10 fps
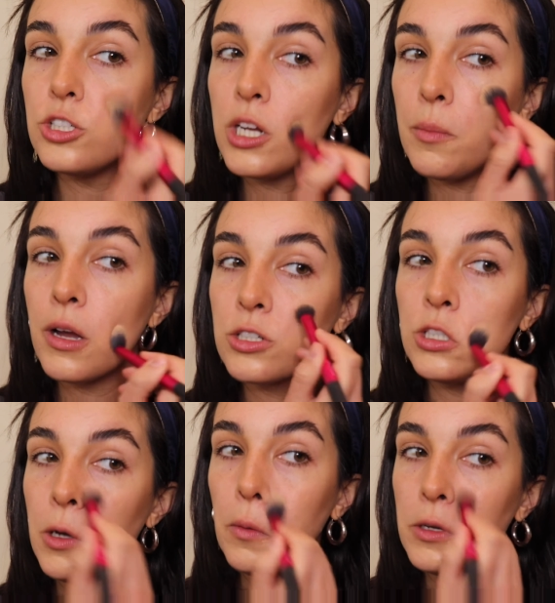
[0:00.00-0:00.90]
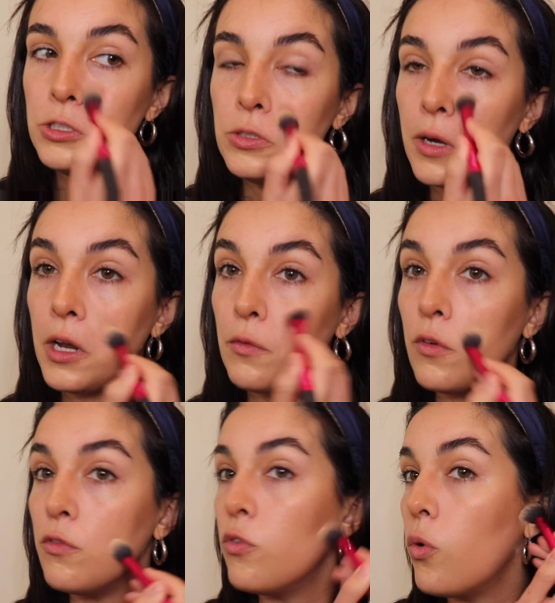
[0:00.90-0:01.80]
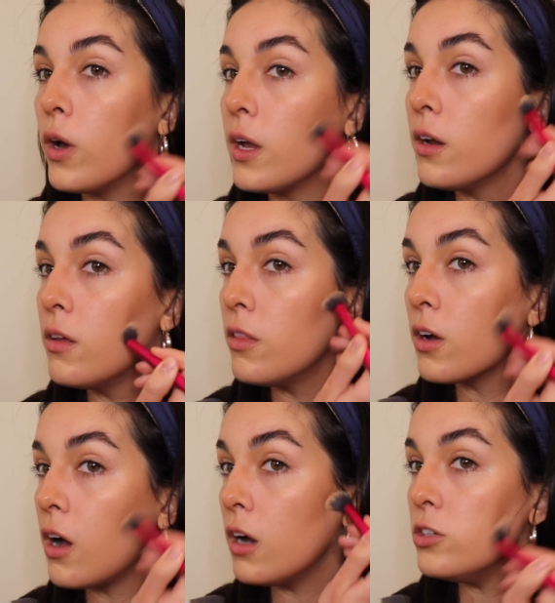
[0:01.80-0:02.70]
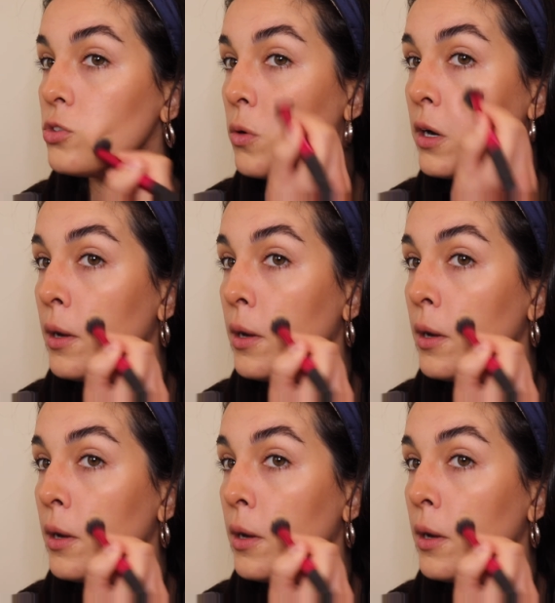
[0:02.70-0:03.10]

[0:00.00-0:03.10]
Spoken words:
And I'm actually going to kind of avoid the contour.